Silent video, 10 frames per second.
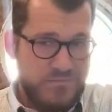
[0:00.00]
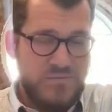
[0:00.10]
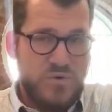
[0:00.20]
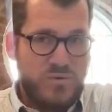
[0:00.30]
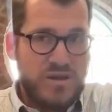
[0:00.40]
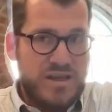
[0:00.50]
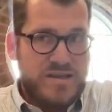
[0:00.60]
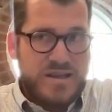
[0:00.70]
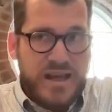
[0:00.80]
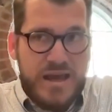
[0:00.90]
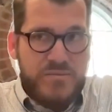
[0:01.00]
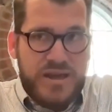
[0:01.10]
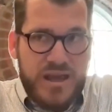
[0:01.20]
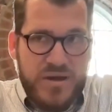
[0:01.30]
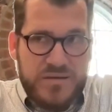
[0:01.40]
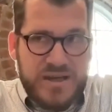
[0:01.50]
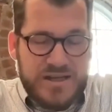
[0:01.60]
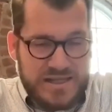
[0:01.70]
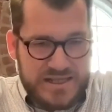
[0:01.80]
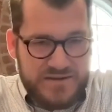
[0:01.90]
really is like, hey, we can't
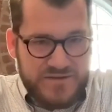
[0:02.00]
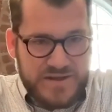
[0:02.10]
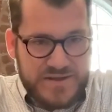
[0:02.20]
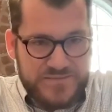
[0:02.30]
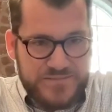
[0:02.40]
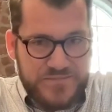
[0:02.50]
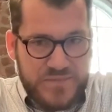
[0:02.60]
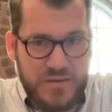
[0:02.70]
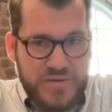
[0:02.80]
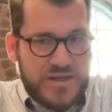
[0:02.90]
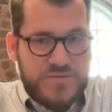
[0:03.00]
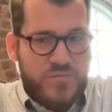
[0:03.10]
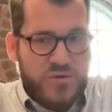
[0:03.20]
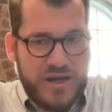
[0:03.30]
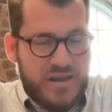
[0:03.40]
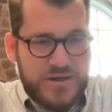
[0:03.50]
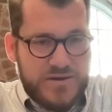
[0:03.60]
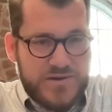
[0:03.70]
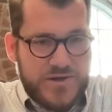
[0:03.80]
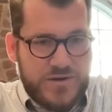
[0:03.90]
baptize these infants because we're bringing them into
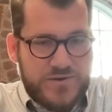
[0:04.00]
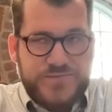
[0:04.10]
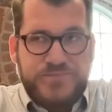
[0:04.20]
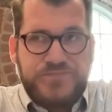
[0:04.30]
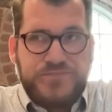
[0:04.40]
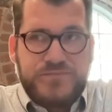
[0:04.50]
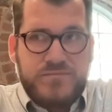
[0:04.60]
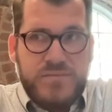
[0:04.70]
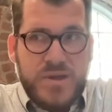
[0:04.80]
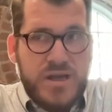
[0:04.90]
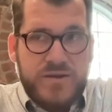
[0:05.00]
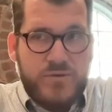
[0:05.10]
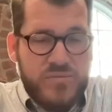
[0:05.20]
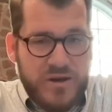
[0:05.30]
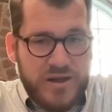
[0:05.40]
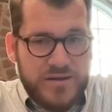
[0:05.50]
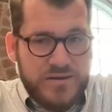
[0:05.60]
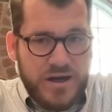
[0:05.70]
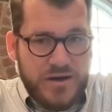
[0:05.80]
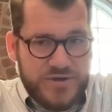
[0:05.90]
the church. And if we bring
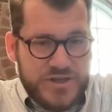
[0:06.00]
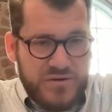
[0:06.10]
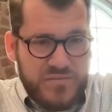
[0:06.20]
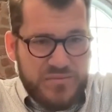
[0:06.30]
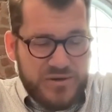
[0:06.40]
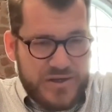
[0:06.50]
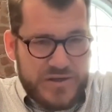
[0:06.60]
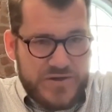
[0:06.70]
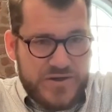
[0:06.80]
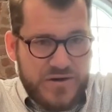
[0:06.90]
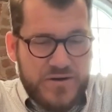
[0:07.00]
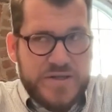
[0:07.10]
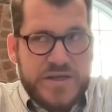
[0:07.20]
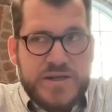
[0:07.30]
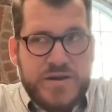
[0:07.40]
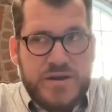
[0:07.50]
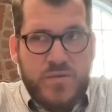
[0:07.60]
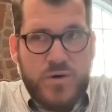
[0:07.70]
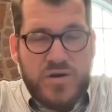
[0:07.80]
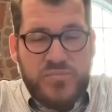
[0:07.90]
unregenerate people into the church,
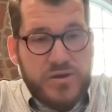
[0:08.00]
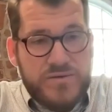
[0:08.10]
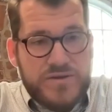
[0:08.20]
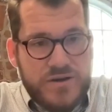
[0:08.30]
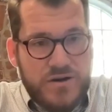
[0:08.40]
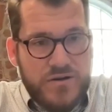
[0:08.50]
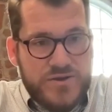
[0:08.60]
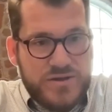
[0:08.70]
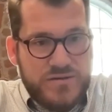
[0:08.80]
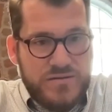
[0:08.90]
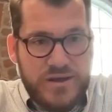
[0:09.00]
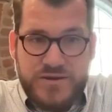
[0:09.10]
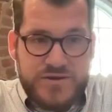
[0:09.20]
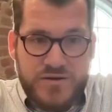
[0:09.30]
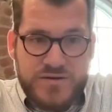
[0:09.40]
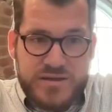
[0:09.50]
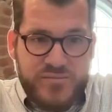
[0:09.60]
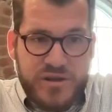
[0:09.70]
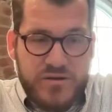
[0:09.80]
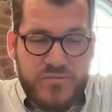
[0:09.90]
we're going to pollute the church. And the church is the
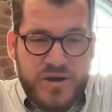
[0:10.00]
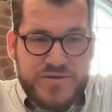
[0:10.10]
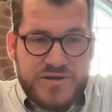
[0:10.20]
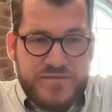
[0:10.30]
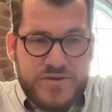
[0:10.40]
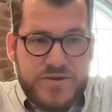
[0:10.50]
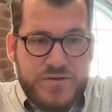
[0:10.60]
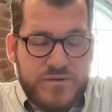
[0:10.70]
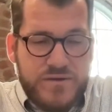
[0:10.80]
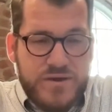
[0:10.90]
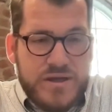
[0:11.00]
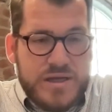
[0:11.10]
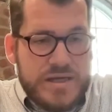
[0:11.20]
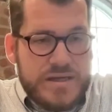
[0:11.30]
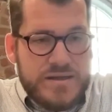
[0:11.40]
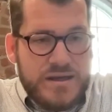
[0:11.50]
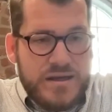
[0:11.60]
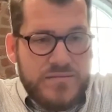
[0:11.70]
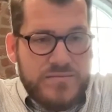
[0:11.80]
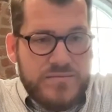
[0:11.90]
pillar and buttress of the truth.
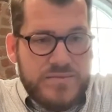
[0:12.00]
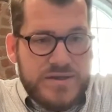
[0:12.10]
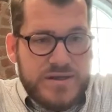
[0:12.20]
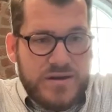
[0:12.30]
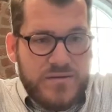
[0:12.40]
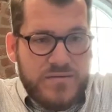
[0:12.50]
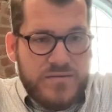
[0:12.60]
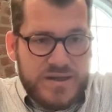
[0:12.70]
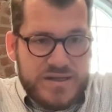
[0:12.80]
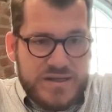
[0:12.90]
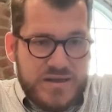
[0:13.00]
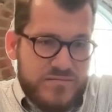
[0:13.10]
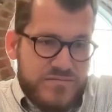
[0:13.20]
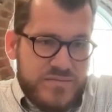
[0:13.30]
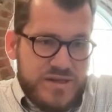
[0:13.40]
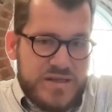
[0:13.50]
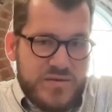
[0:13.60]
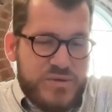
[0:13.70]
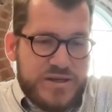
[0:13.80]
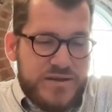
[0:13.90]
And so this is a
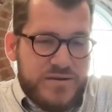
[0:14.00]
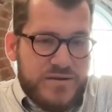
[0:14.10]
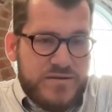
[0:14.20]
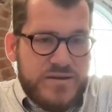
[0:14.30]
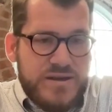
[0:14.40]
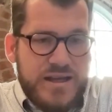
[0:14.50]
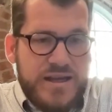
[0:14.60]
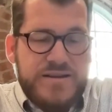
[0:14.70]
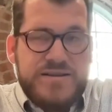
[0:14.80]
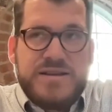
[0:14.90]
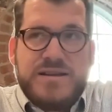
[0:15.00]
big deal. And